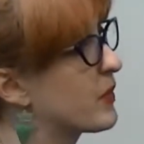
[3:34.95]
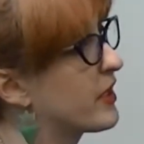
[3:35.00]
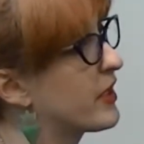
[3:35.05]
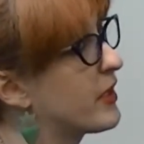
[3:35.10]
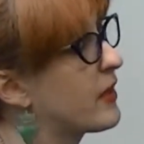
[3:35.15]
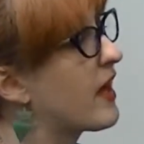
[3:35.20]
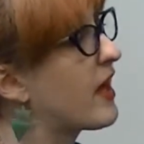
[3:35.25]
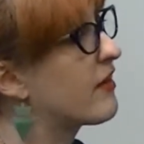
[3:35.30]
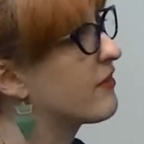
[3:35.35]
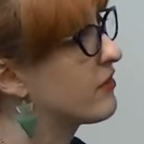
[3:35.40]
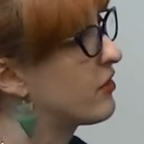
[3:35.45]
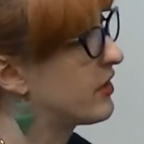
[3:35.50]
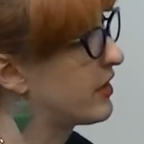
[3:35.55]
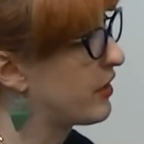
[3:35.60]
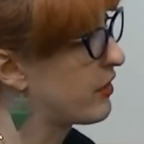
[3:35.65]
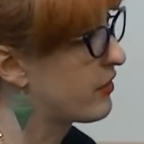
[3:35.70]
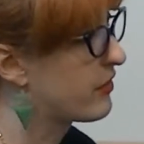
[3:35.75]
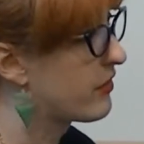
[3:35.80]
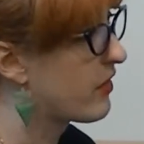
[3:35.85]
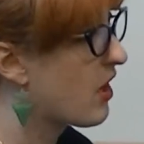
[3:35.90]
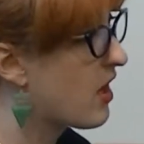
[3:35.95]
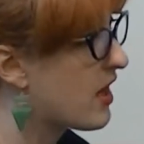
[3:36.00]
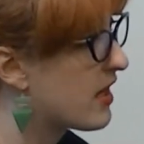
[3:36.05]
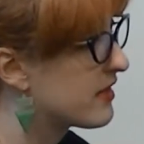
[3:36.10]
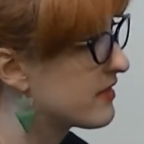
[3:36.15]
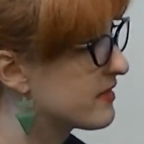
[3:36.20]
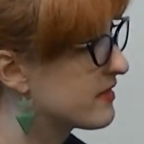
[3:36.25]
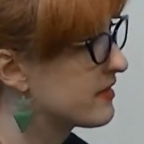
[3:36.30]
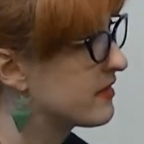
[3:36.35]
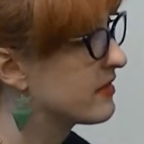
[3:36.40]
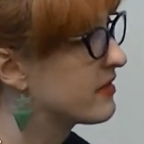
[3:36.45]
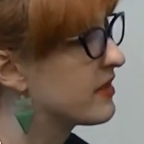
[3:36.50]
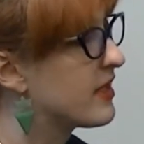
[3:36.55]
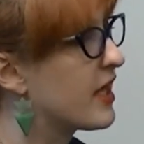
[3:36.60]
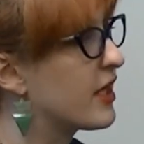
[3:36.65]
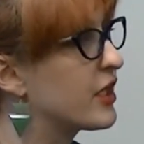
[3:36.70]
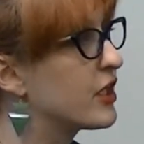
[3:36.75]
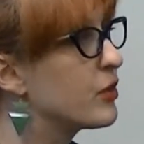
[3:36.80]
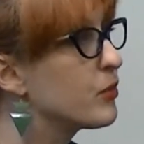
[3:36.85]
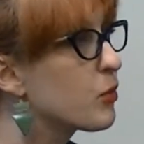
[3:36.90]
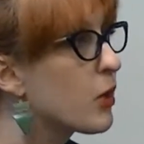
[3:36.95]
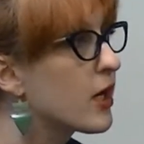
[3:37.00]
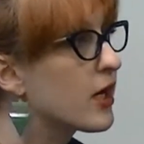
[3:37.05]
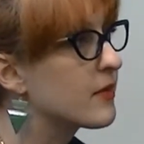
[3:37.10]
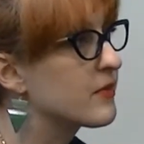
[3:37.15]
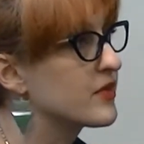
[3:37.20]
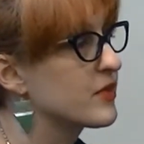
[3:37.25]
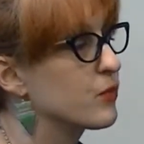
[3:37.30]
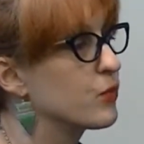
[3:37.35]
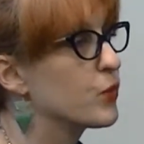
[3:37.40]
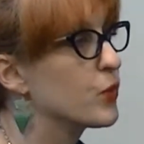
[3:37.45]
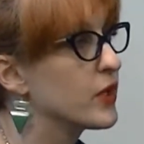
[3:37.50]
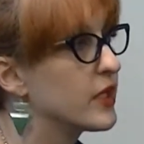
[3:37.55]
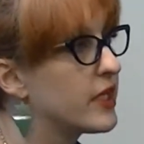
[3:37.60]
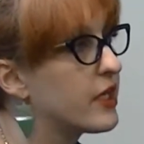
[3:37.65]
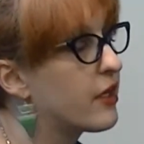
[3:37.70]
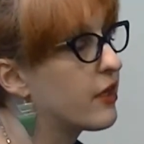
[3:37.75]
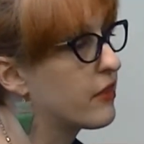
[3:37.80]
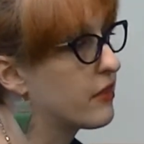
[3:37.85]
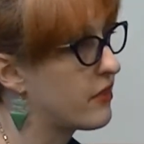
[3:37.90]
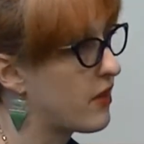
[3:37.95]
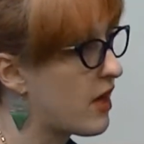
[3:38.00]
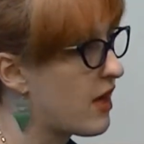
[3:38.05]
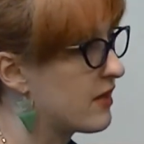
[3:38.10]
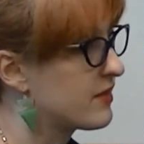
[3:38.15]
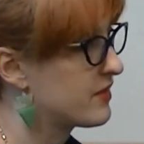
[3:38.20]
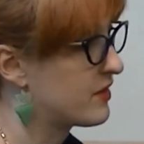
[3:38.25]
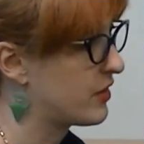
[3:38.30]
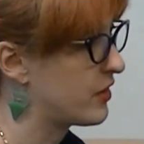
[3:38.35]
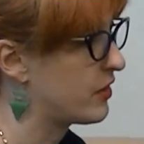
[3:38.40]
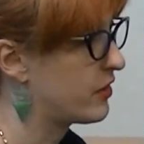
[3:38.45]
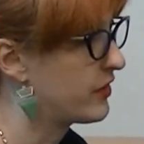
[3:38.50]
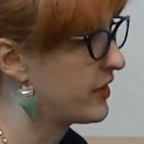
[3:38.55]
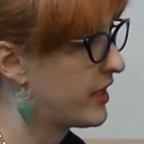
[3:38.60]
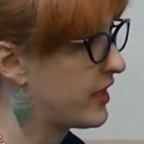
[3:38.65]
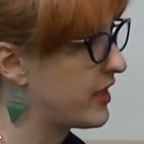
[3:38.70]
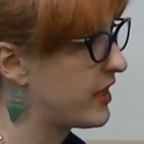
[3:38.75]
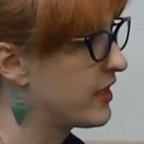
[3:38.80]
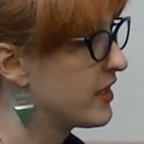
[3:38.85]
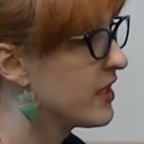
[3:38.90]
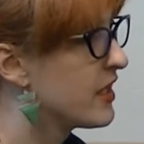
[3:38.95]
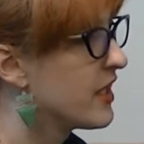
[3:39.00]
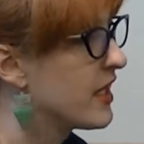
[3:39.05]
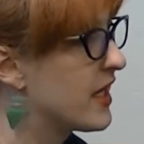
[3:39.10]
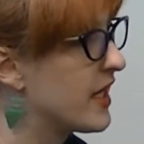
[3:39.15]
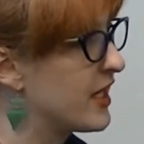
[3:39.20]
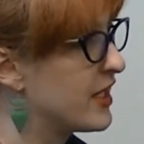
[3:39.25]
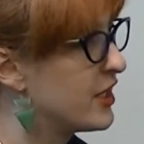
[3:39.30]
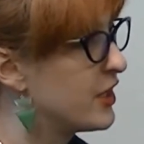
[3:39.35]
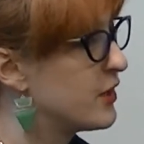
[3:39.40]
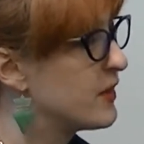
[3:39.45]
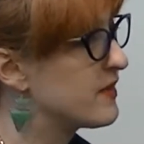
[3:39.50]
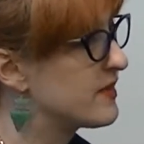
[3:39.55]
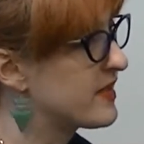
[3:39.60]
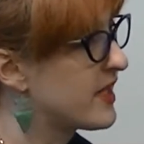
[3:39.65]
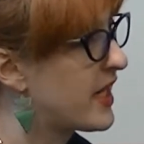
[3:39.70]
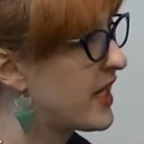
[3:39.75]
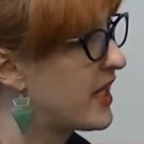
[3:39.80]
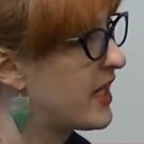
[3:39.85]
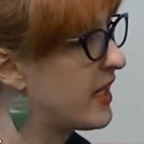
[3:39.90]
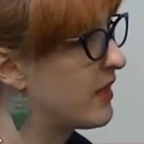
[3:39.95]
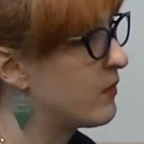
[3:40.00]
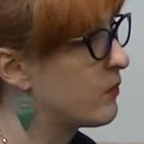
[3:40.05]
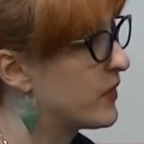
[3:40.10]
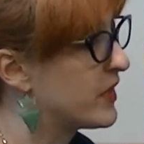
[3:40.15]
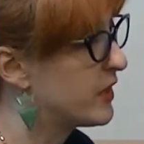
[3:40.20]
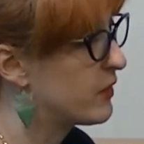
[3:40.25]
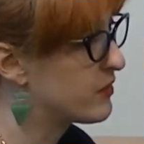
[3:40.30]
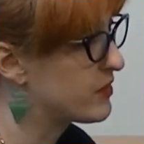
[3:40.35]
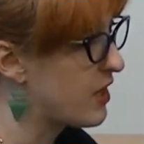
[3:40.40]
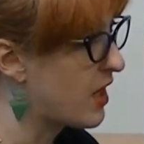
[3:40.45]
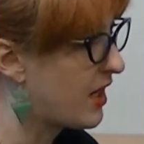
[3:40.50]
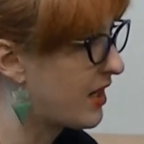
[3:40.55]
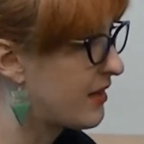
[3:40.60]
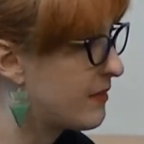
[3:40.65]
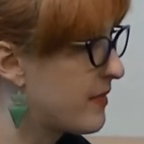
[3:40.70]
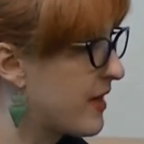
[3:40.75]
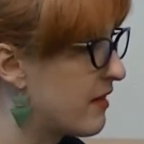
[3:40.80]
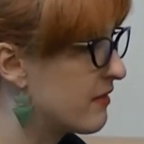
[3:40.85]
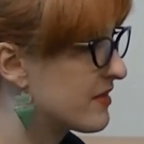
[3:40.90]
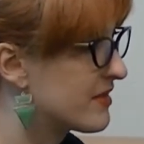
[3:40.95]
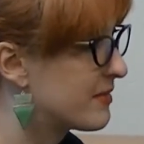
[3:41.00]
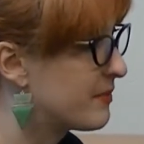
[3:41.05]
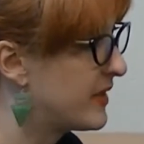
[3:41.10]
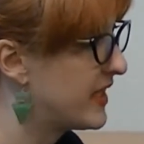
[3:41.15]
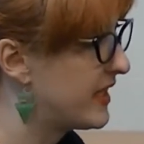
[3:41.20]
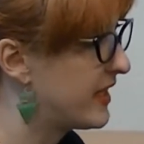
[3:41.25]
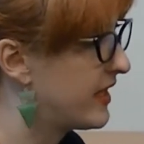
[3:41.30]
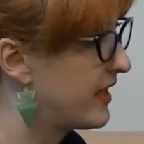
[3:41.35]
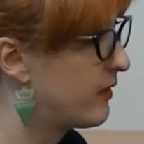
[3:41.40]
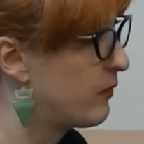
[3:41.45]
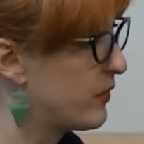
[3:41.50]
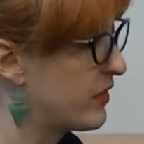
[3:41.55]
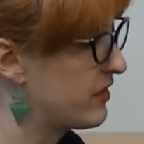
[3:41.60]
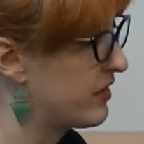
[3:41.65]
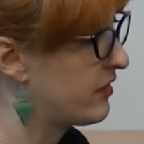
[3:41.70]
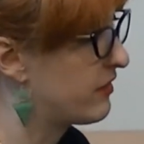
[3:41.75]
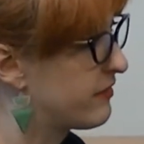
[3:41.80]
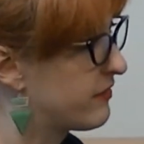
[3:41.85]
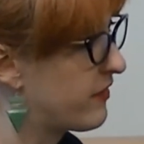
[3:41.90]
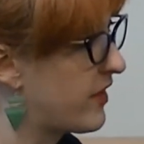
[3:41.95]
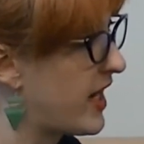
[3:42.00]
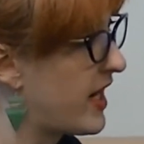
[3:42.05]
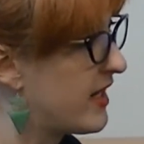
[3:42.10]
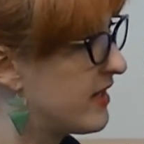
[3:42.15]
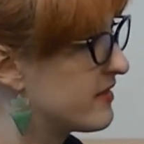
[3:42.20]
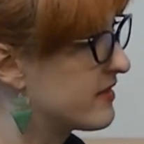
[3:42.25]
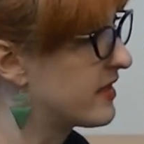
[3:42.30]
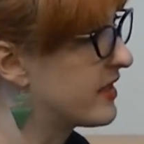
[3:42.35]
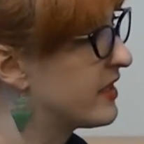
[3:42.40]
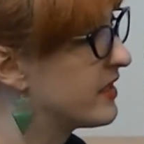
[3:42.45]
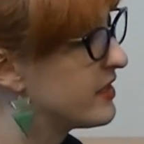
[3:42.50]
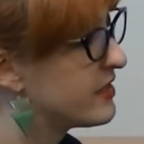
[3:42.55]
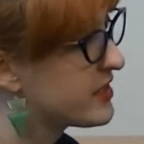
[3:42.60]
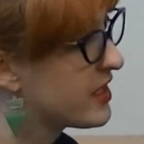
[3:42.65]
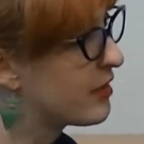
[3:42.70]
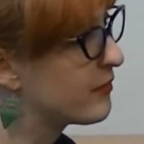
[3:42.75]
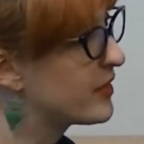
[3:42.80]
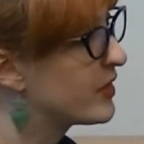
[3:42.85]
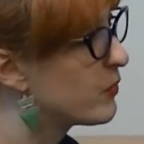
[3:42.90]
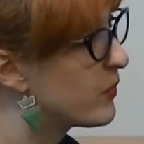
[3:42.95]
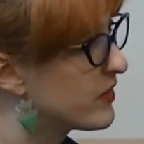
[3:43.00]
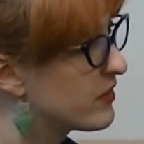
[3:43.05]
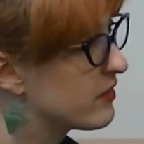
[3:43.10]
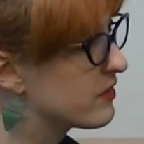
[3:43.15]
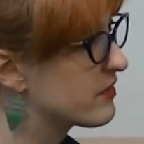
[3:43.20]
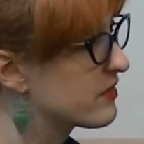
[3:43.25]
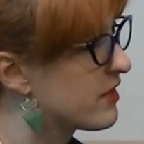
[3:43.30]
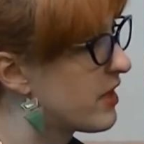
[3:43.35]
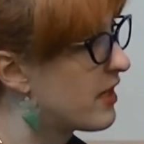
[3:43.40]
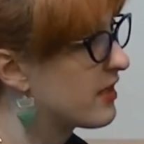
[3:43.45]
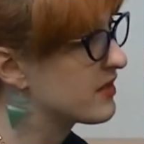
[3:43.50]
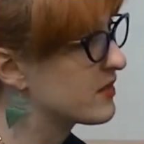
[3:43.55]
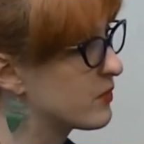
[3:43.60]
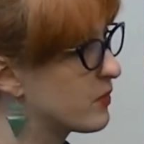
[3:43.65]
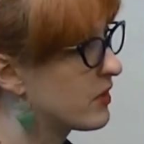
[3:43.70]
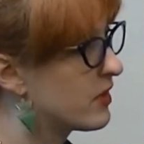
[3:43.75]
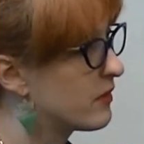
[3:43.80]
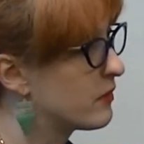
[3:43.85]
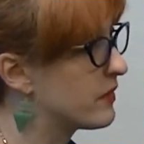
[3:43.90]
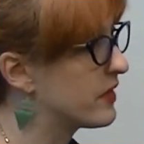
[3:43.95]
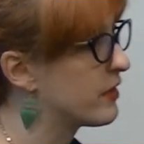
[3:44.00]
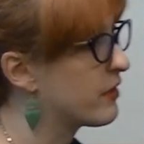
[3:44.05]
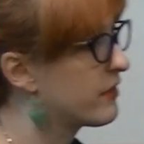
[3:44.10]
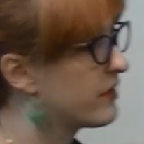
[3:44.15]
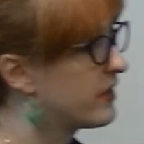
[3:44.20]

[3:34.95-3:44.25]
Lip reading: where you have all your thoughts. Now you brought up some really good thoughts earlier, and you said when you were talking about speaking with your friends. Can you tell me what those thoughts were, what you're